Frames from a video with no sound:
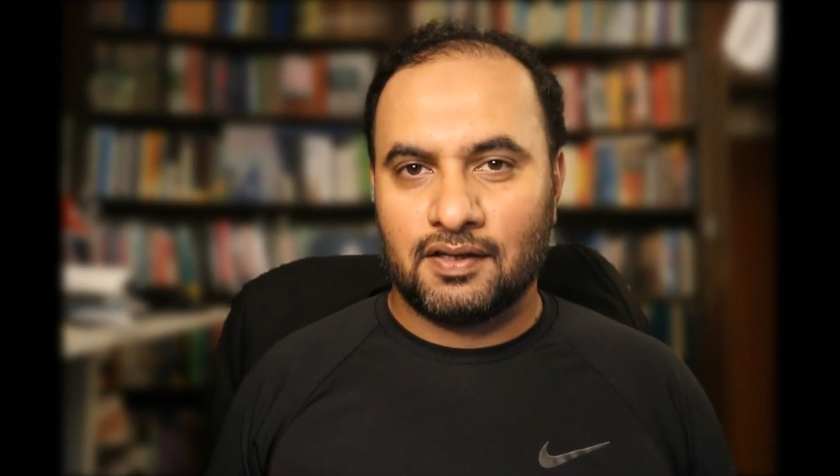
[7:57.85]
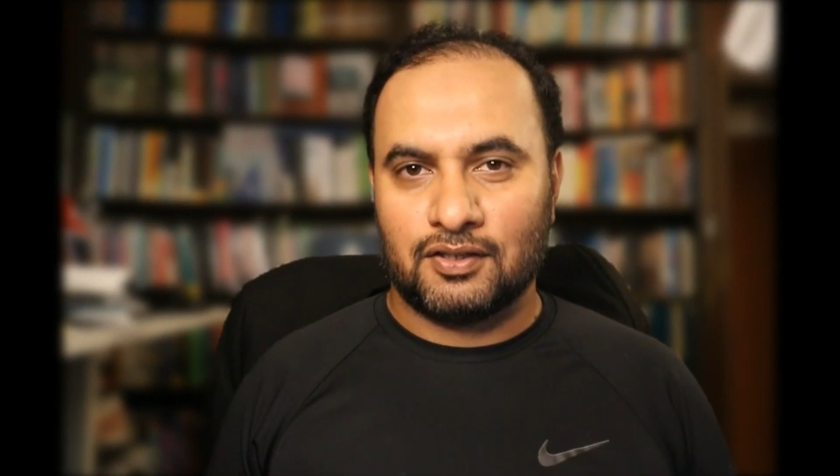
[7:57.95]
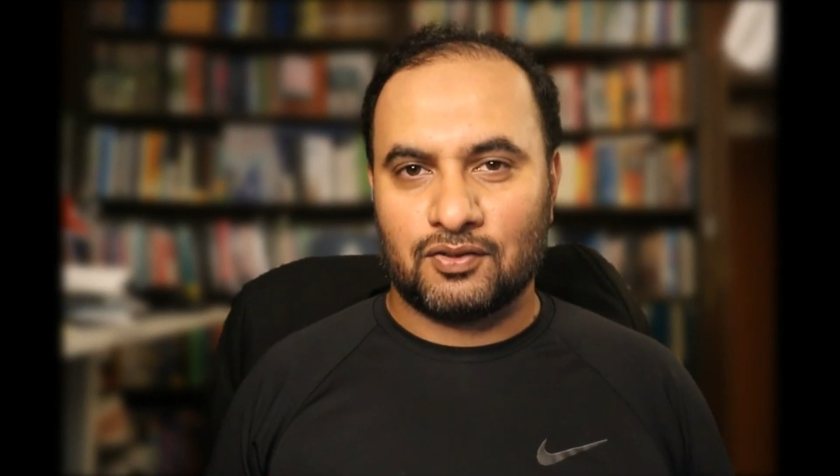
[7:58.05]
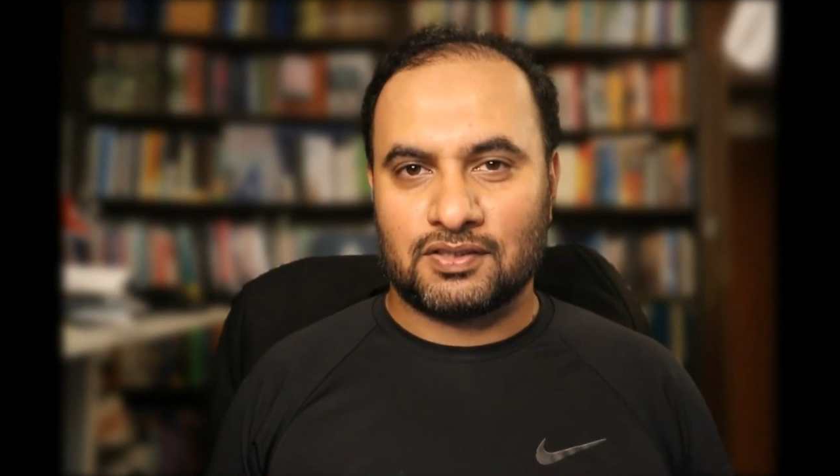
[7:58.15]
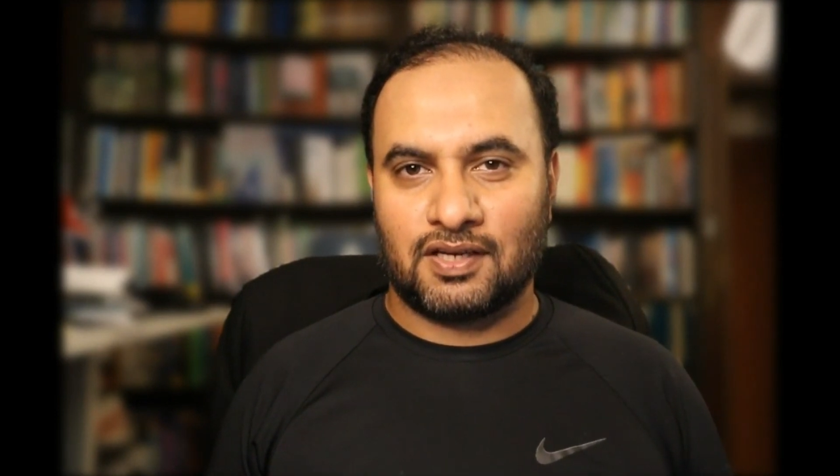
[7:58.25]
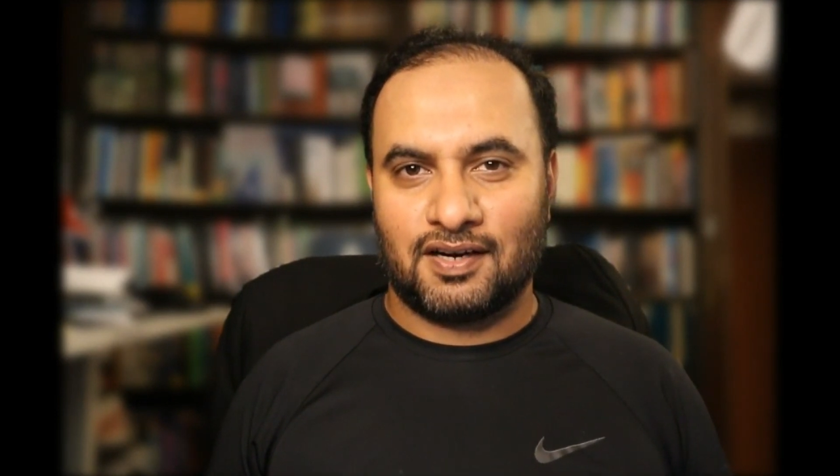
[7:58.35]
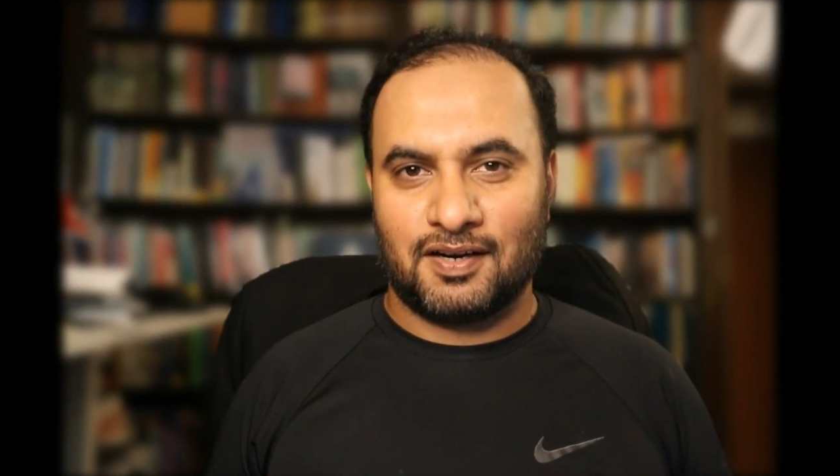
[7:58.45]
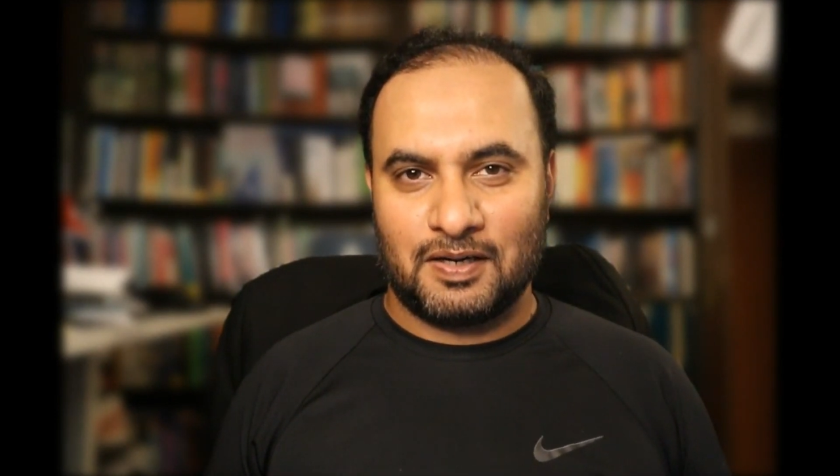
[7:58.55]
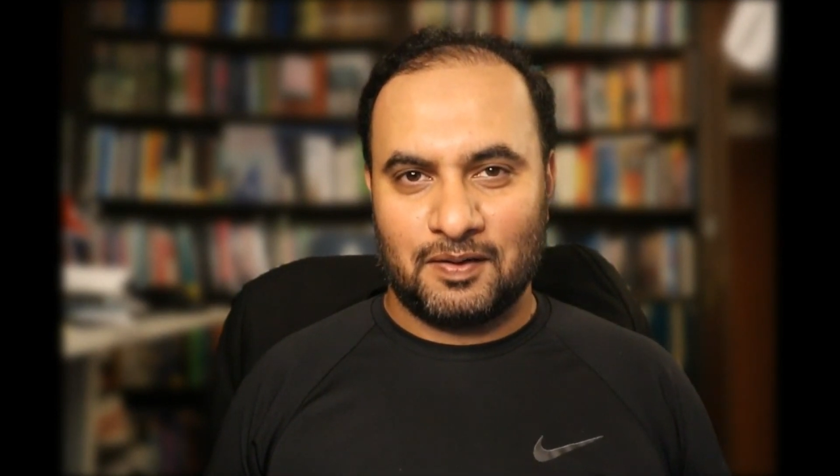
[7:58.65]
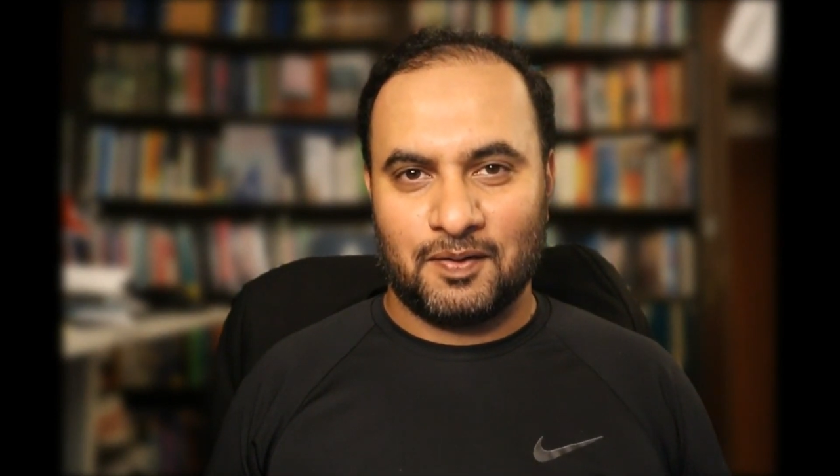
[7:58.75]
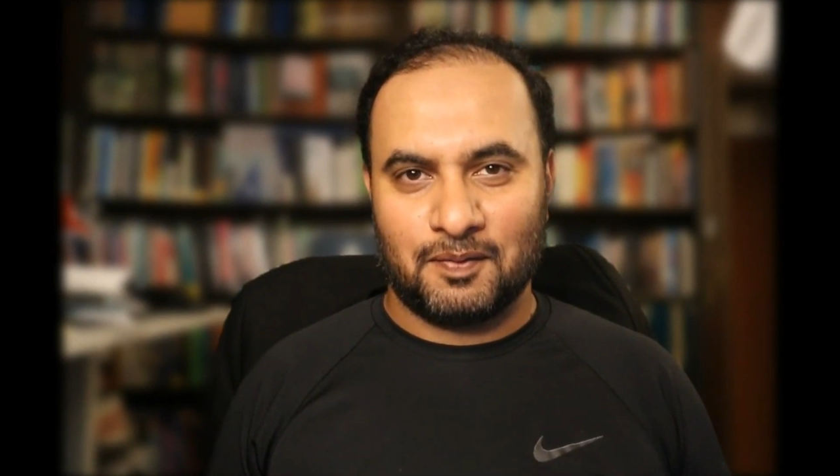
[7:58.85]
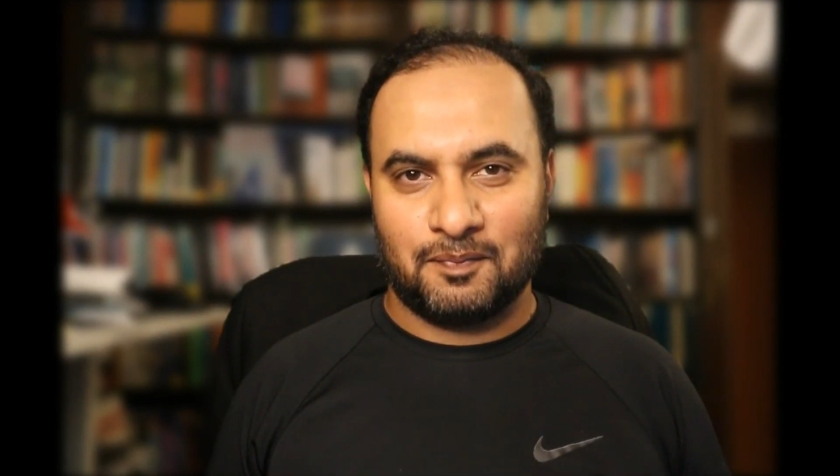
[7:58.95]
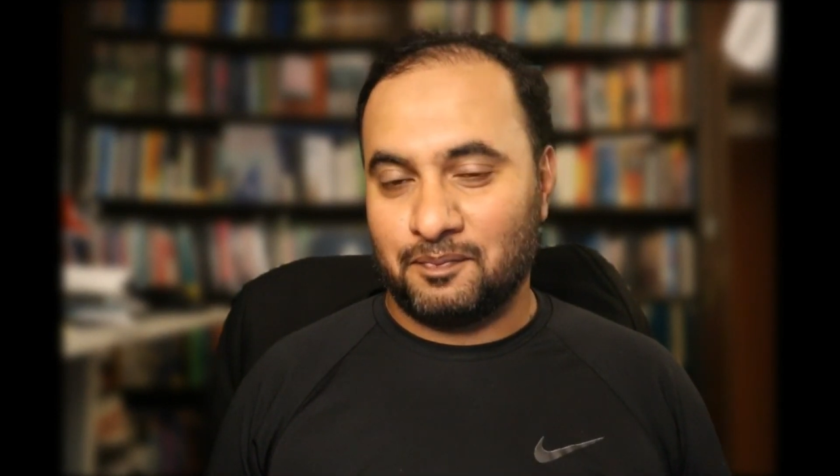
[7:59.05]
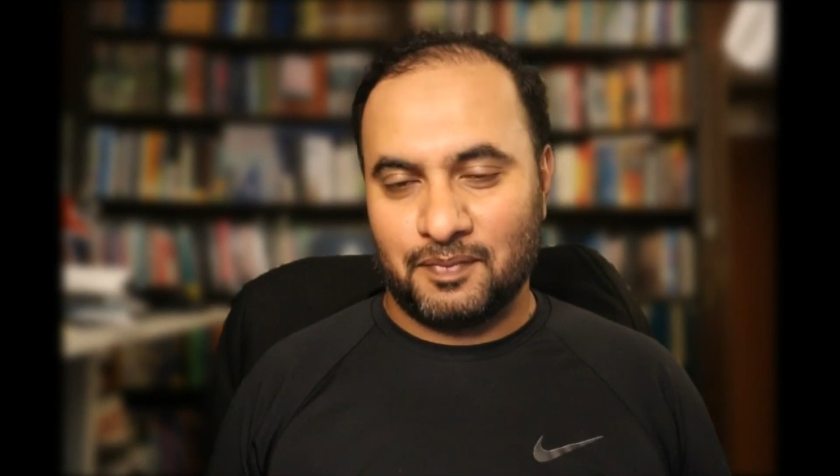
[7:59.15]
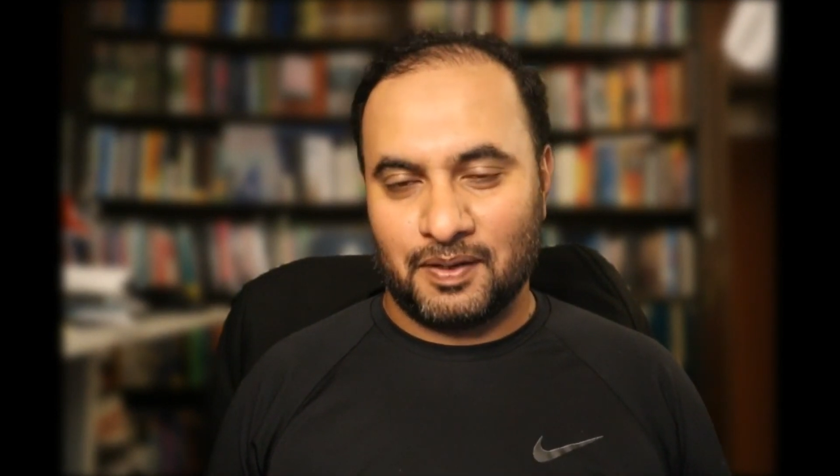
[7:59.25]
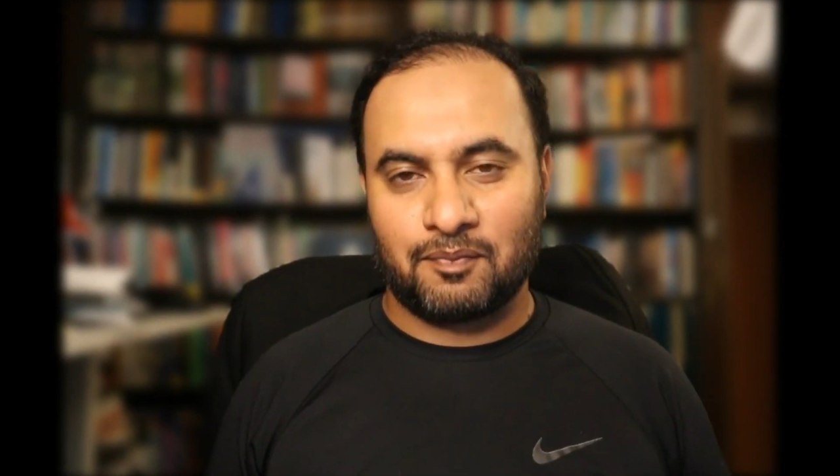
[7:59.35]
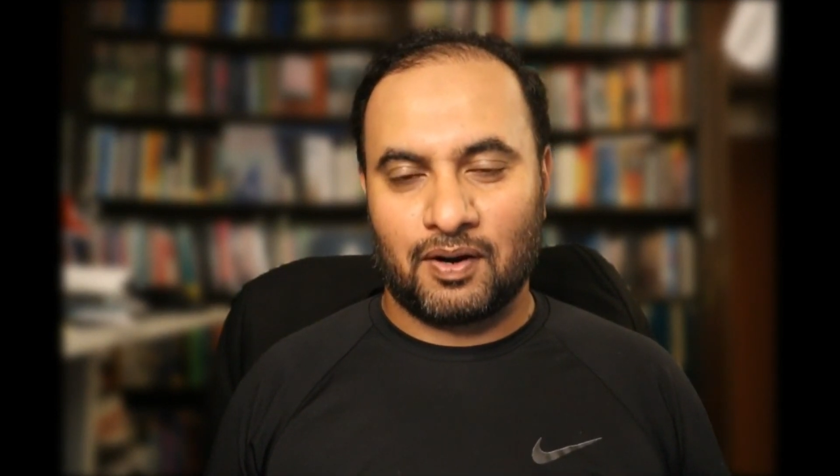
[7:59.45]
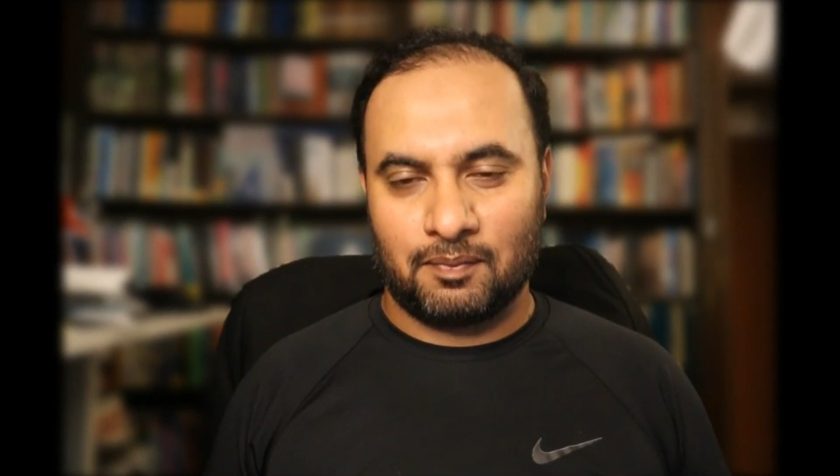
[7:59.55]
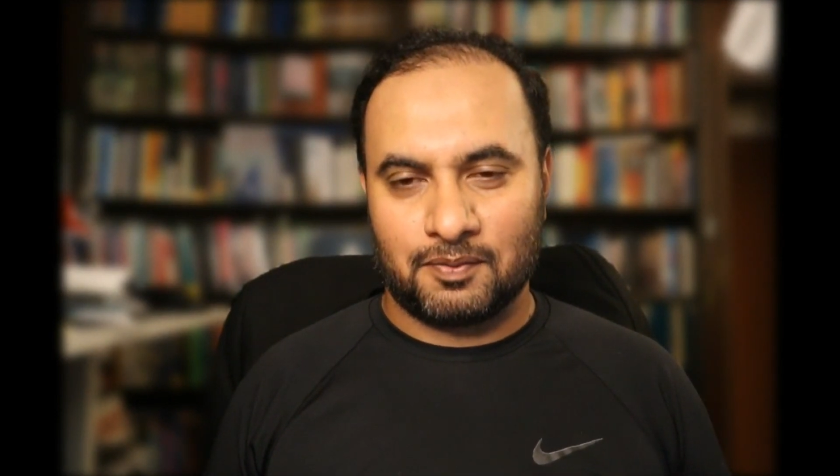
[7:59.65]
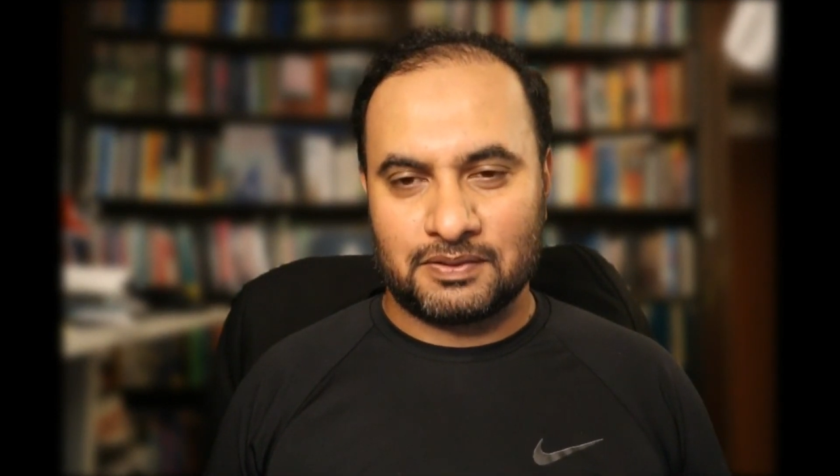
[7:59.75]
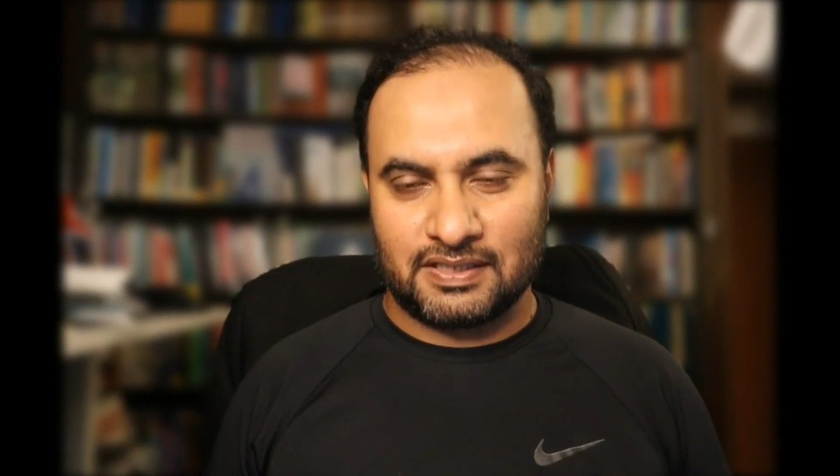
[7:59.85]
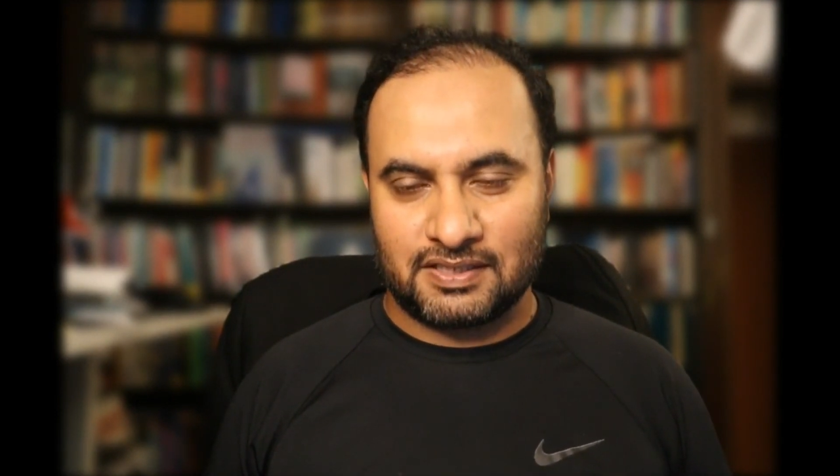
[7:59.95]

Those are big problems in that